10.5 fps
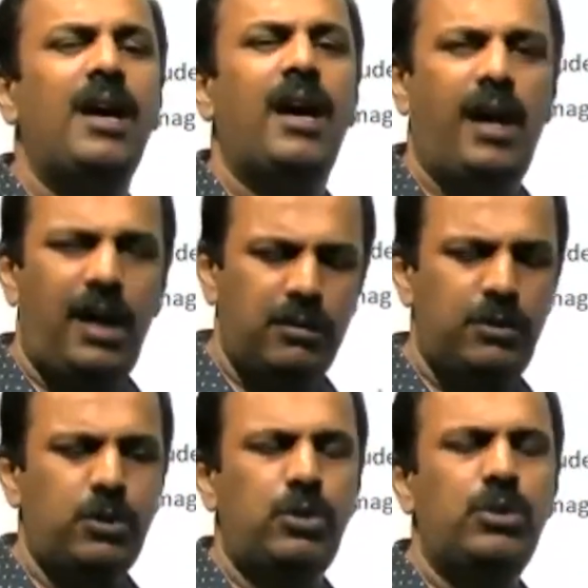2
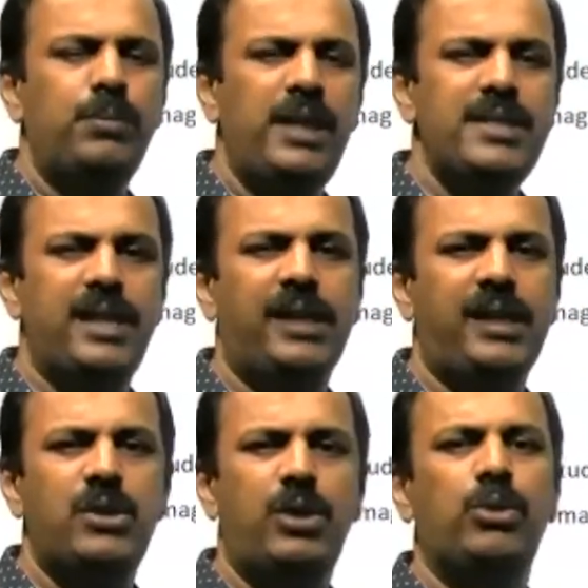
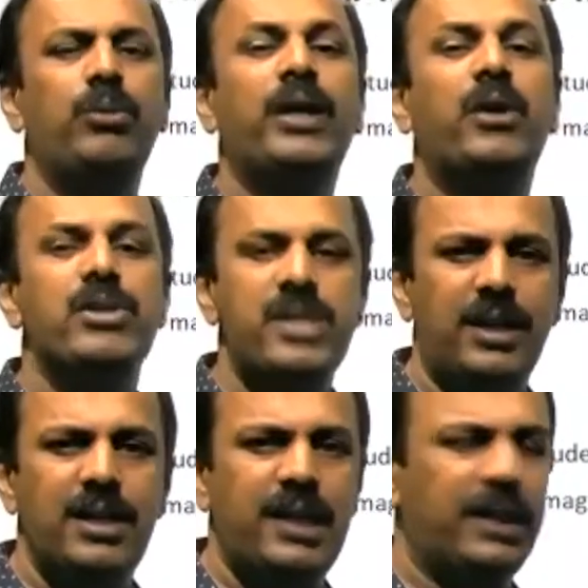milliseconds or 2
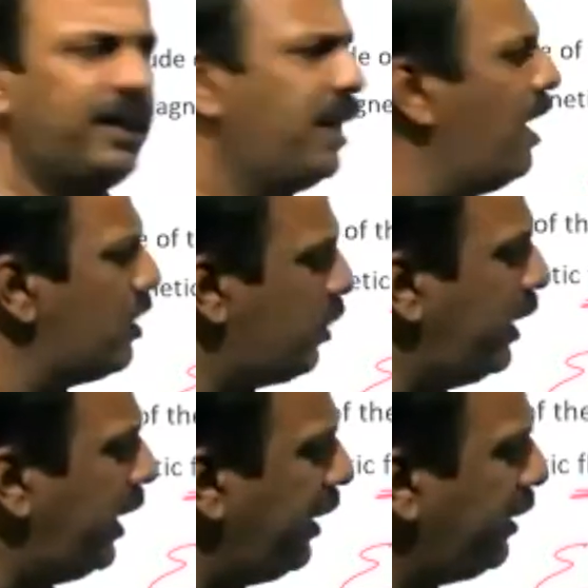microseconds like that. So
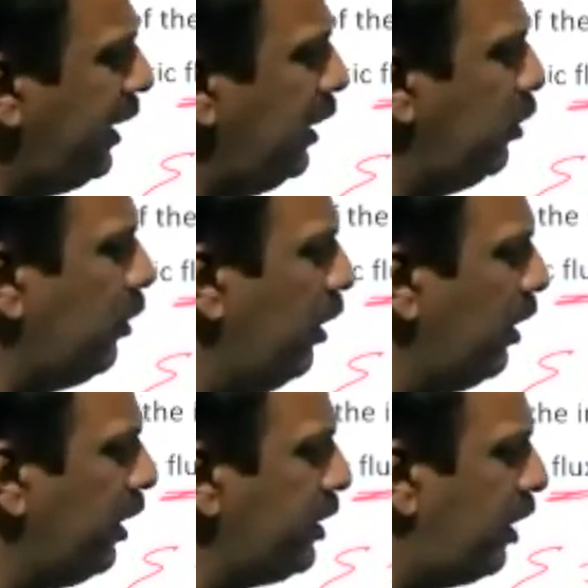directly you,
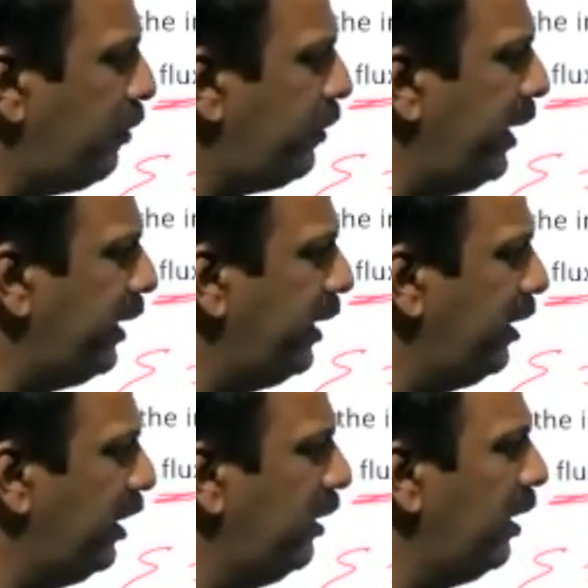instead of taking
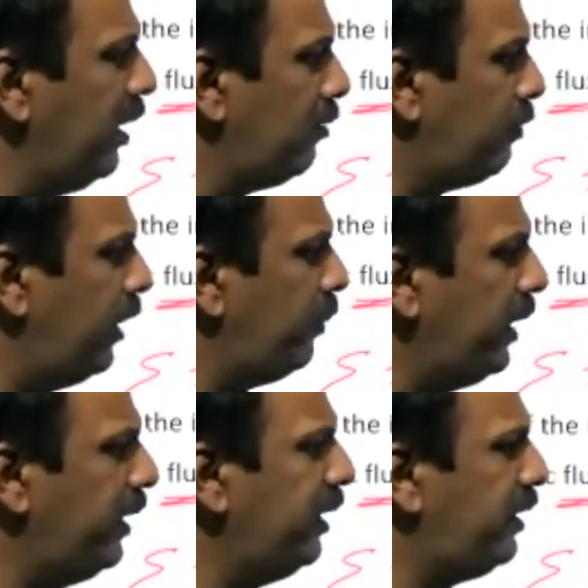d phi
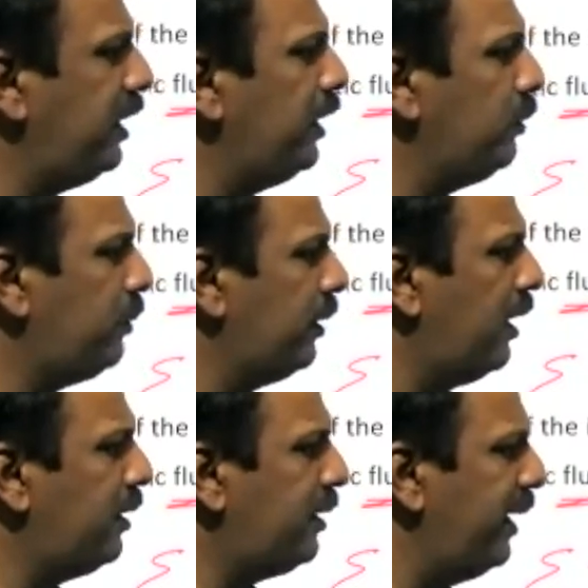by dt, you
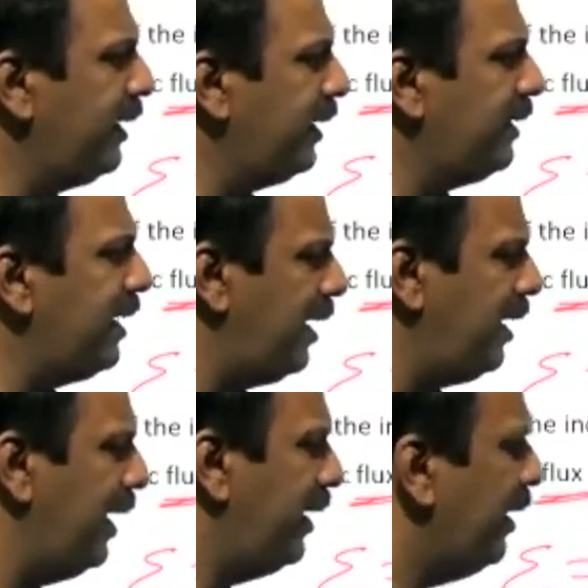take it
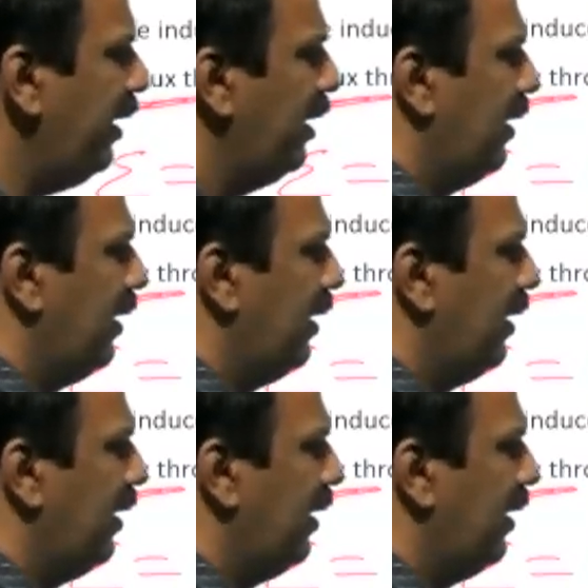like a